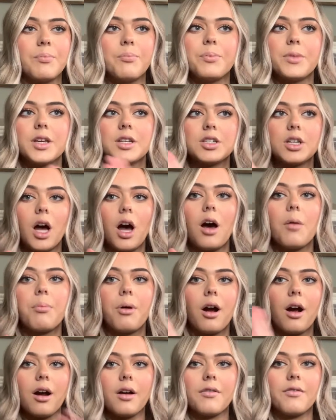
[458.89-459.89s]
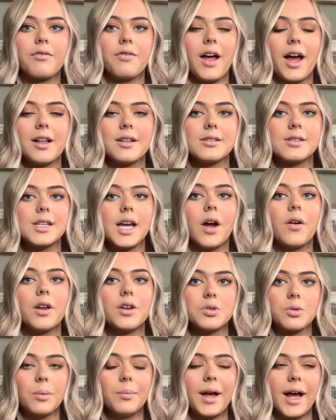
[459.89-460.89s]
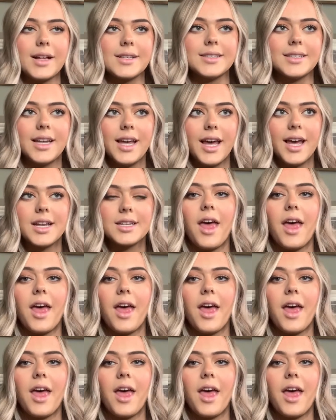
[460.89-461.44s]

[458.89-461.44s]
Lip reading: the top part flattens down into a bassinet,